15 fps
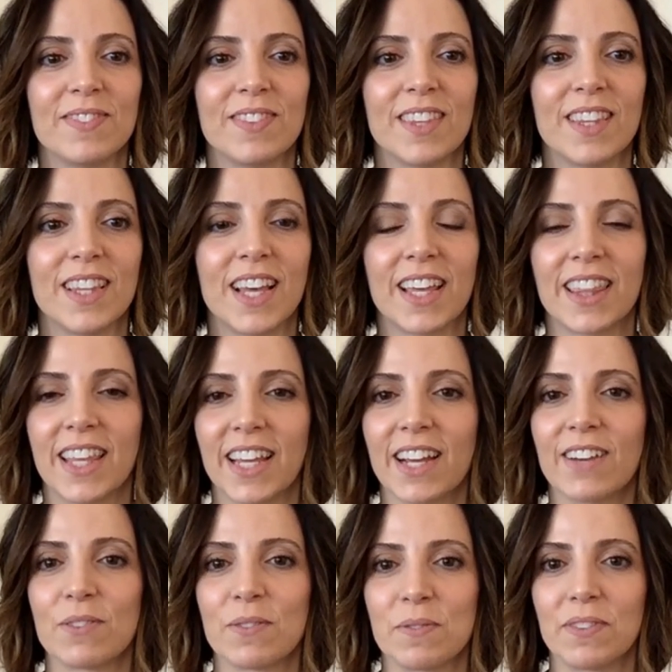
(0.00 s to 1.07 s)
I think
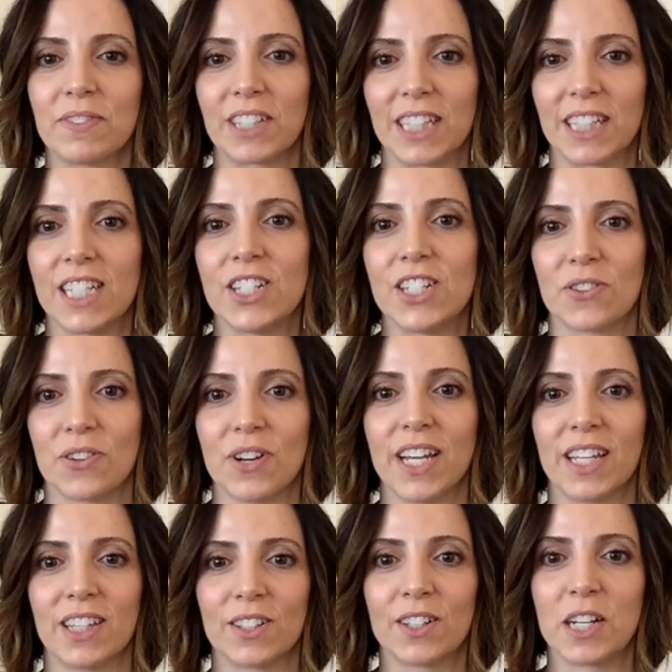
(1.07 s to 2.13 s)
everyone will really
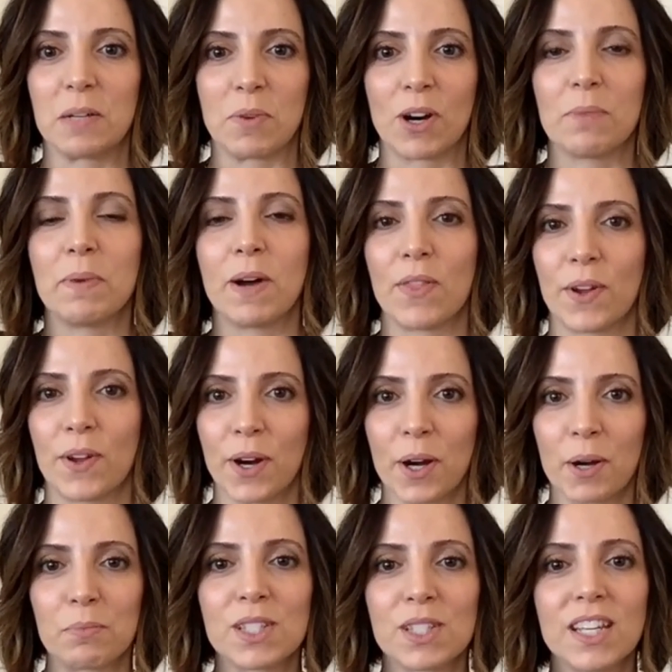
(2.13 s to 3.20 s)
enjoy learning more about the
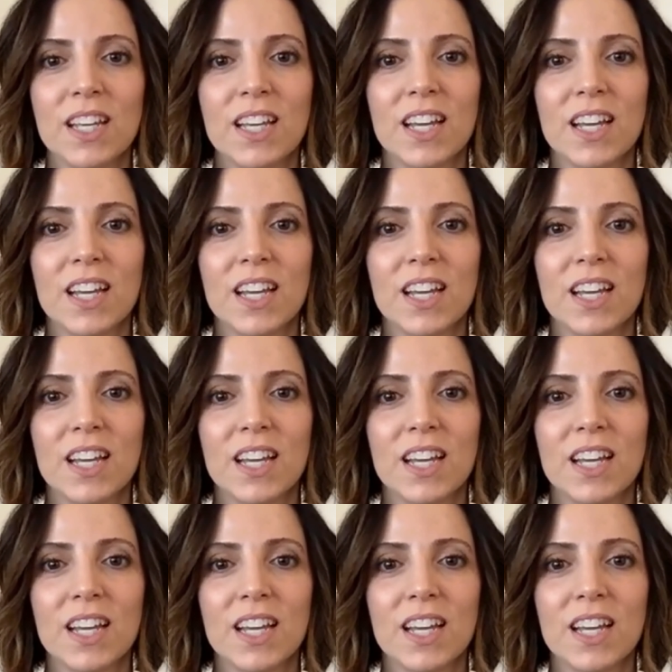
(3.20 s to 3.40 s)
herbs,